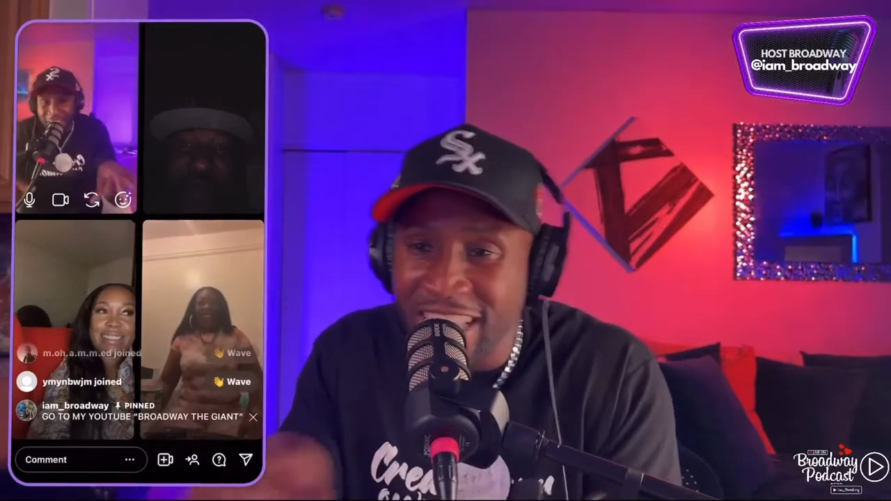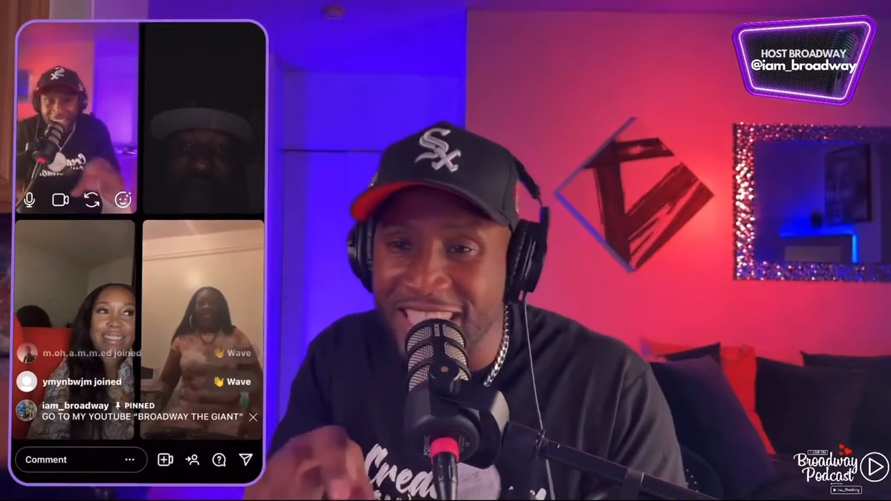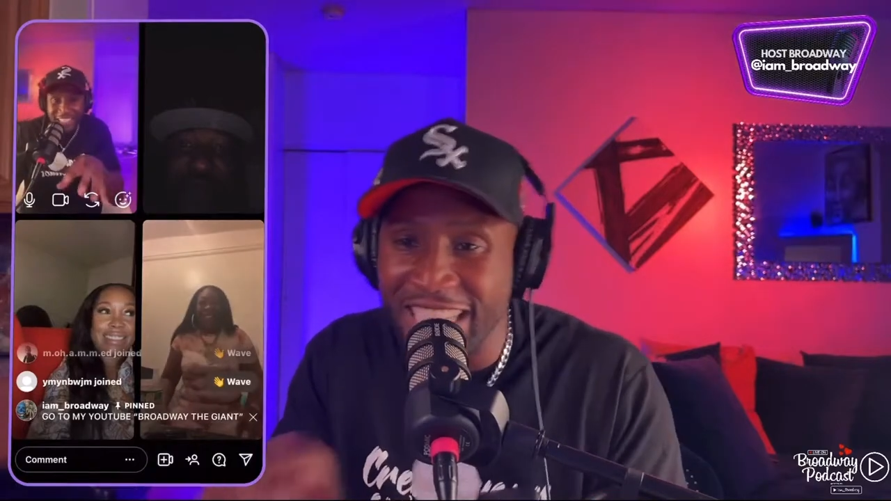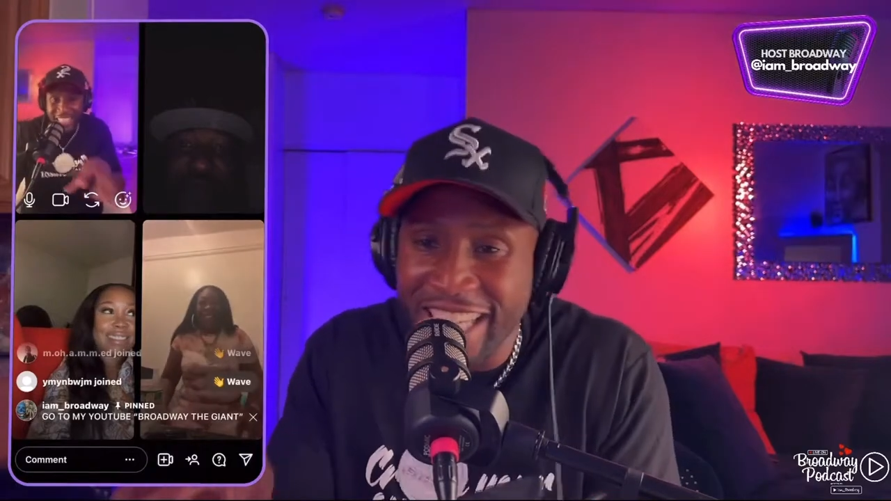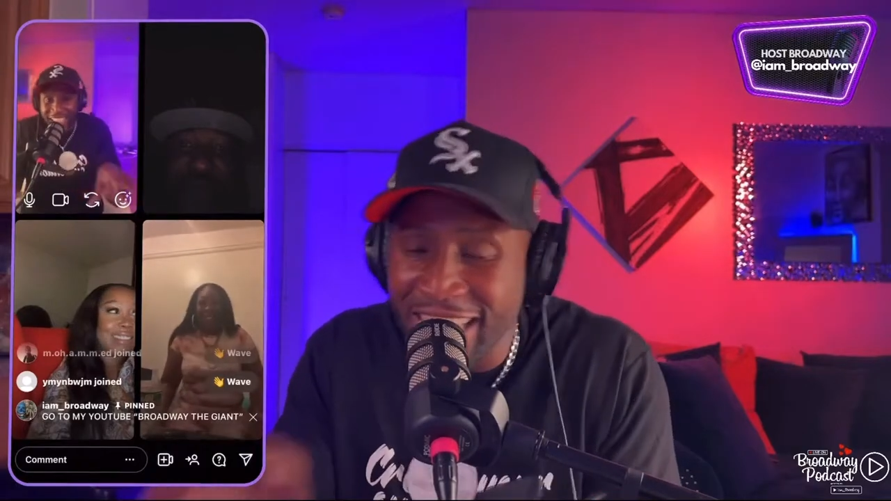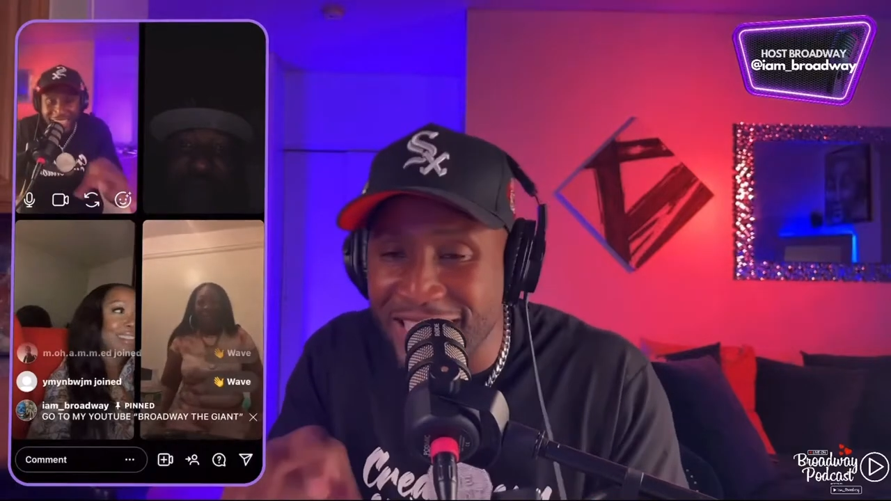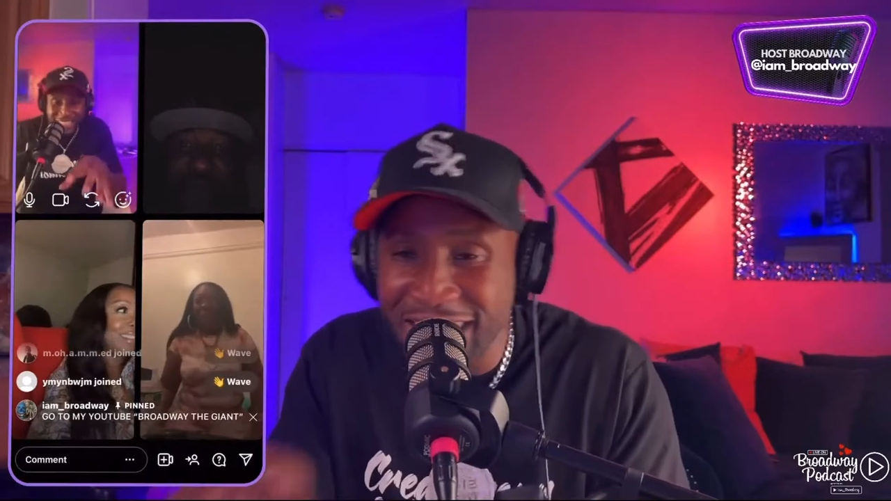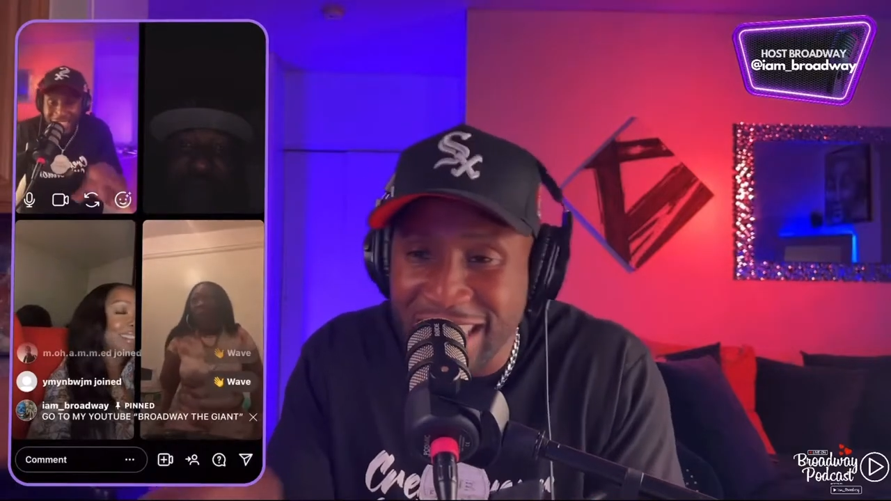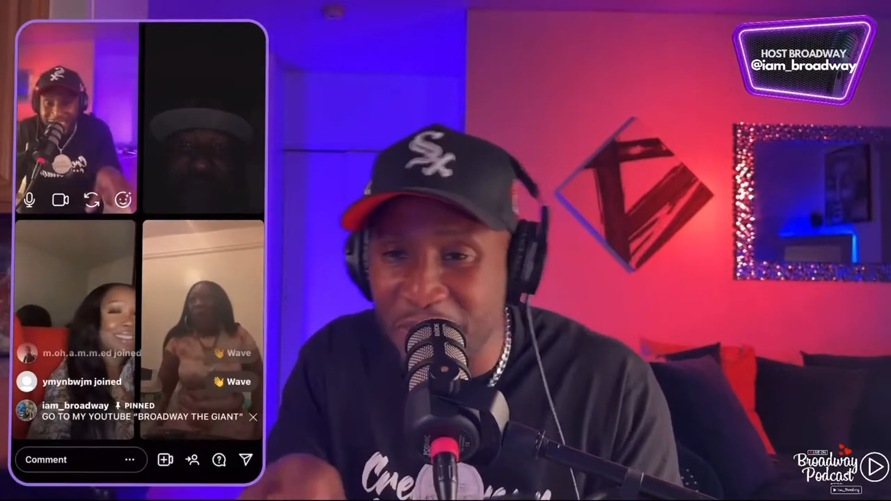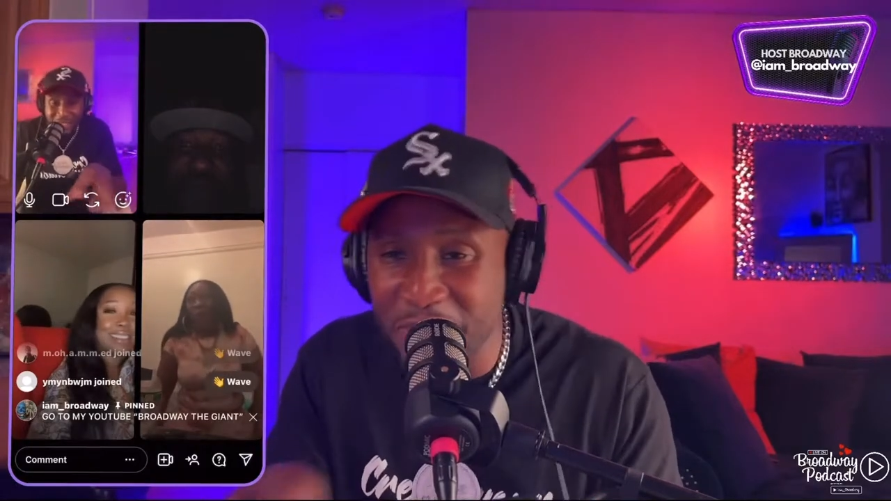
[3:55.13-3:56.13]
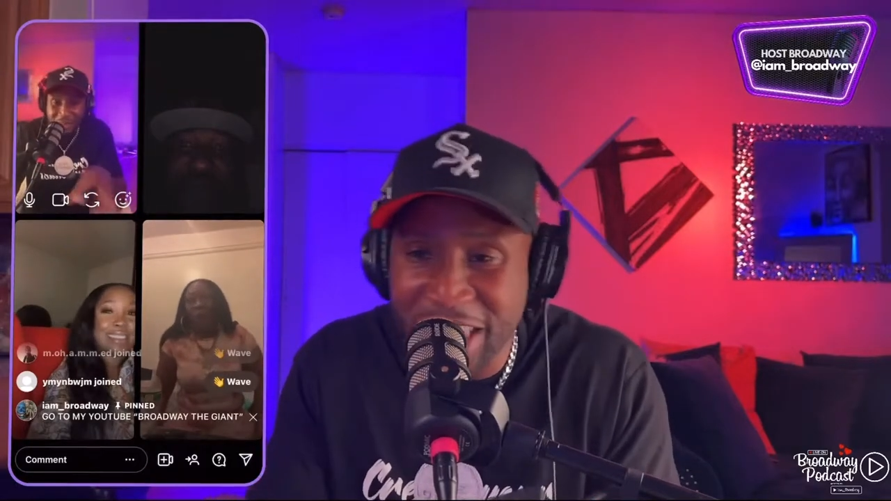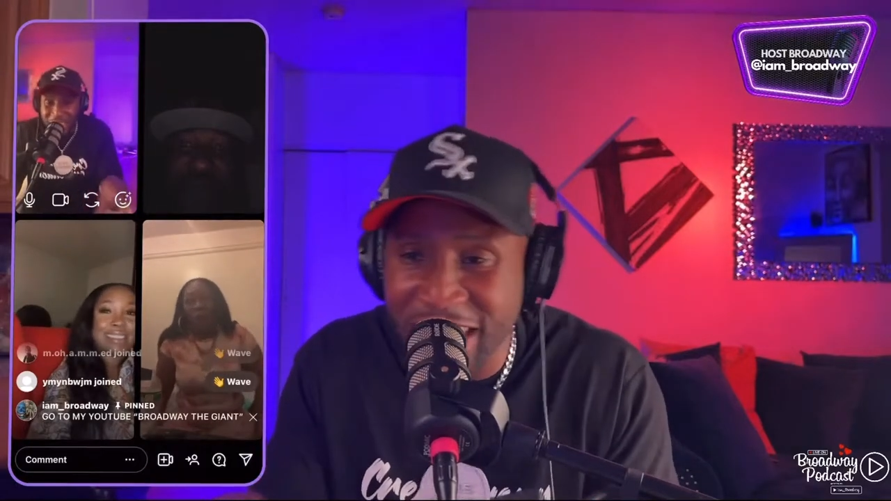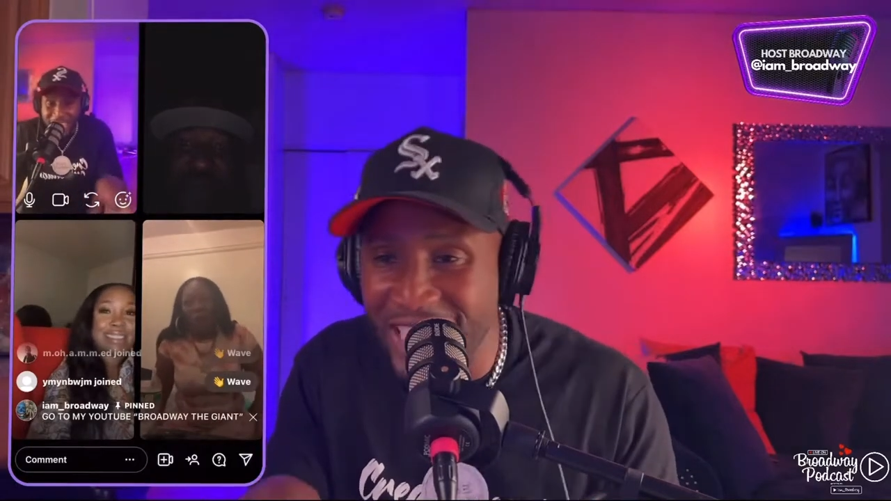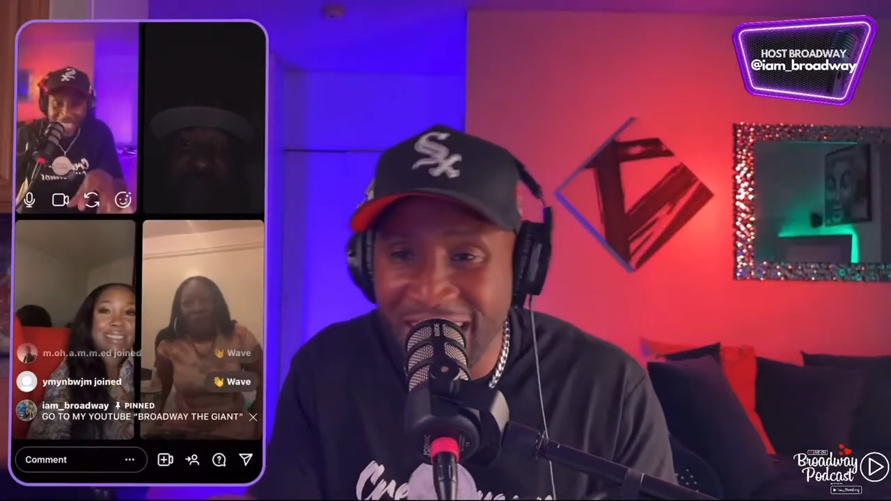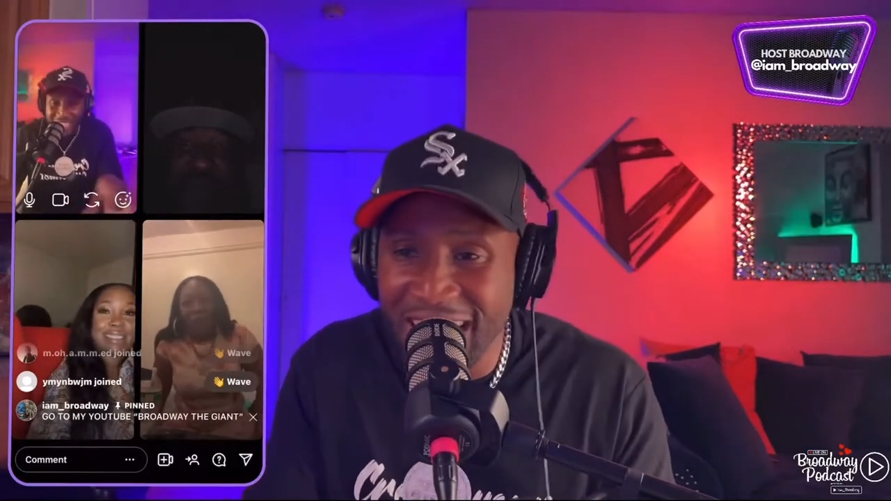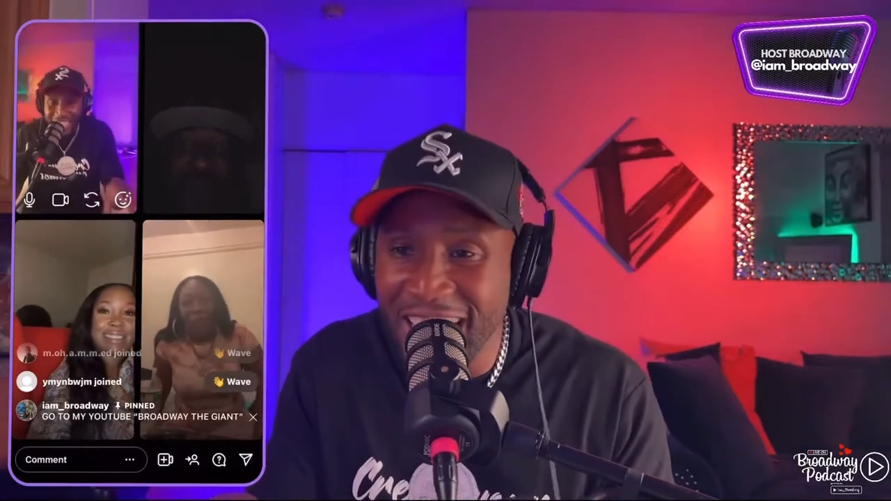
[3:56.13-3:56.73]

to get into some shit?